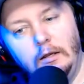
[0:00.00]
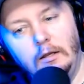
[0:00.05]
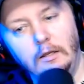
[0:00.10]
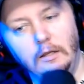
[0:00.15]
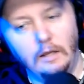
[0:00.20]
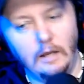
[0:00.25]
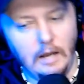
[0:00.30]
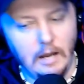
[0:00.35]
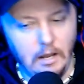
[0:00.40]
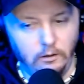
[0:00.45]

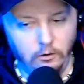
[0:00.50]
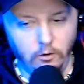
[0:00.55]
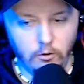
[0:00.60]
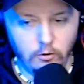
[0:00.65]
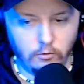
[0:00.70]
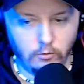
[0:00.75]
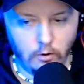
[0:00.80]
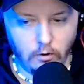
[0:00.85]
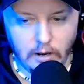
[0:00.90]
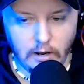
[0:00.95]

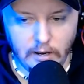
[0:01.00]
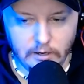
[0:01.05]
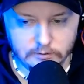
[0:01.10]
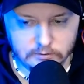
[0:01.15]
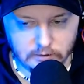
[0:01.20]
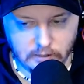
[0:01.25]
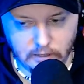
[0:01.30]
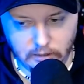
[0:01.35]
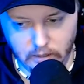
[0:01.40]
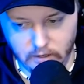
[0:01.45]
Luke Rojas,
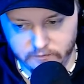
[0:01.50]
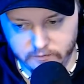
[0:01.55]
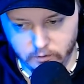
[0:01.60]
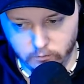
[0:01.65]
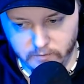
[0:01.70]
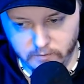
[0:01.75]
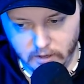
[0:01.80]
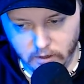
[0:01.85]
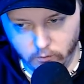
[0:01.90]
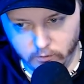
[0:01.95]
and I love you,
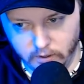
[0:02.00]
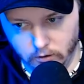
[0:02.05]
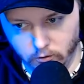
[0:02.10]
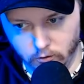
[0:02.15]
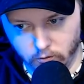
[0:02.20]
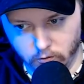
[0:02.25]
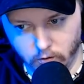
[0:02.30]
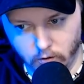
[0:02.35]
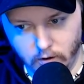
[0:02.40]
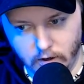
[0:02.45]
by the way,
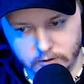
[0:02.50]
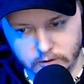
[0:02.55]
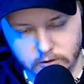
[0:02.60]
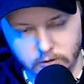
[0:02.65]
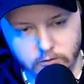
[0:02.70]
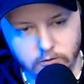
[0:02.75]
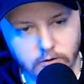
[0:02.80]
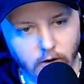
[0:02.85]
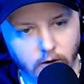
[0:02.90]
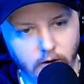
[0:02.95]
Luke Rojas, you
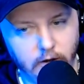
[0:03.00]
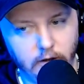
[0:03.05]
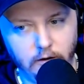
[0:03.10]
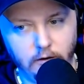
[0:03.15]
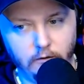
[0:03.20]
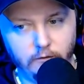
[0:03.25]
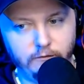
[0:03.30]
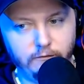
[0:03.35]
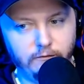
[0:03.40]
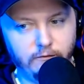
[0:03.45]
dirty
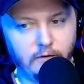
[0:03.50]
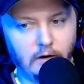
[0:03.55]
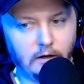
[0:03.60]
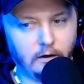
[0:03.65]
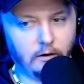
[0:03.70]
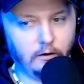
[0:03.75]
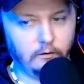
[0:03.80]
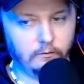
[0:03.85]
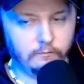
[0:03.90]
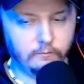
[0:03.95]
little
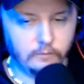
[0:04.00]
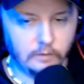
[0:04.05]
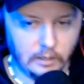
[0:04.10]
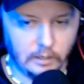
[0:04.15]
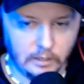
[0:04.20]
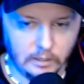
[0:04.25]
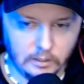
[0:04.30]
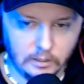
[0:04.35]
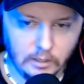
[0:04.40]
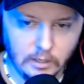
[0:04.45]
fucker.
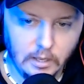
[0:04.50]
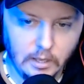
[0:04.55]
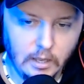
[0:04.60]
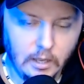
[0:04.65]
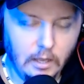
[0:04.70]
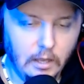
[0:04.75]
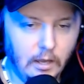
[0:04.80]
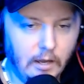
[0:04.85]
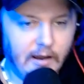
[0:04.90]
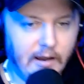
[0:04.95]

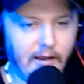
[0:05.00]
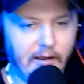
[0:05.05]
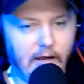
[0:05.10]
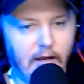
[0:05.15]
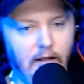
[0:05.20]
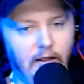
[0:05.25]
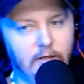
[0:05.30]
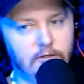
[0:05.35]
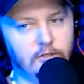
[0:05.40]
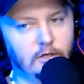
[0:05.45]

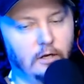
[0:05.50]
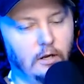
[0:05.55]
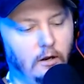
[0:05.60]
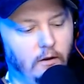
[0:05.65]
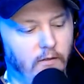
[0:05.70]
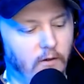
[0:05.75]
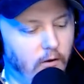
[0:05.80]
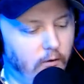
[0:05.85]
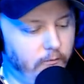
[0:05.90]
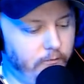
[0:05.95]
I'll let you go,
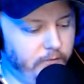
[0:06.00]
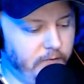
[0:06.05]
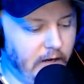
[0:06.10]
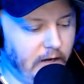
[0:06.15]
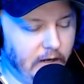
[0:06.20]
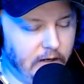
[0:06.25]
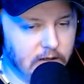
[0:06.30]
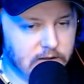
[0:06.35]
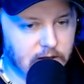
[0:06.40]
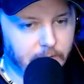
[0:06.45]
though,
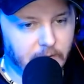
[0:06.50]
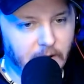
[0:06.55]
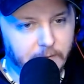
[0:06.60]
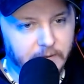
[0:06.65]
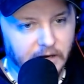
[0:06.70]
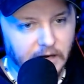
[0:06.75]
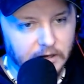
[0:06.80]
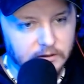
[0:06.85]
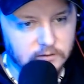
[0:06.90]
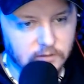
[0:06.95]
because I'm up
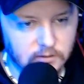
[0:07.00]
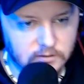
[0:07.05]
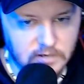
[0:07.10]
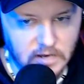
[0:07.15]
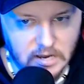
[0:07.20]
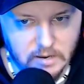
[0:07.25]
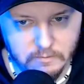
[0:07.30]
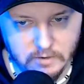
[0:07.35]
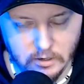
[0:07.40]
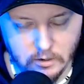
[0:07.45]
against the
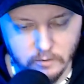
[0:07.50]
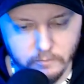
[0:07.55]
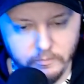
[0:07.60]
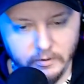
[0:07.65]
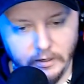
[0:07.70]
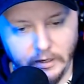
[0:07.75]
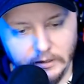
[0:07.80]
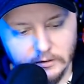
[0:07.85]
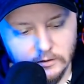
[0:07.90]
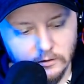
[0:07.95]
time here, but
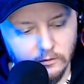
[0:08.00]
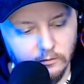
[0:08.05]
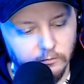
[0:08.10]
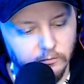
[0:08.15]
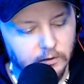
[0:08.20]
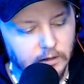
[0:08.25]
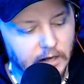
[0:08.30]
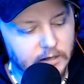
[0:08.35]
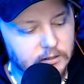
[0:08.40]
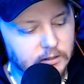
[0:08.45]
I'm
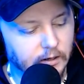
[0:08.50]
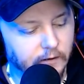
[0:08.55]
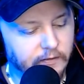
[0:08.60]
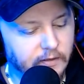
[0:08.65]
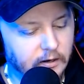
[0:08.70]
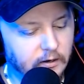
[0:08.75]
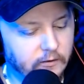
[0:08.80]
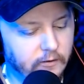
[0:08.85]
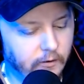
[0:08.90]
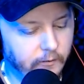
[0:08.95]
glad you got
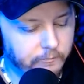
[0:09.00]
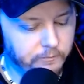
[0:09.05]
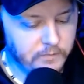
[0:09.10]
that in there.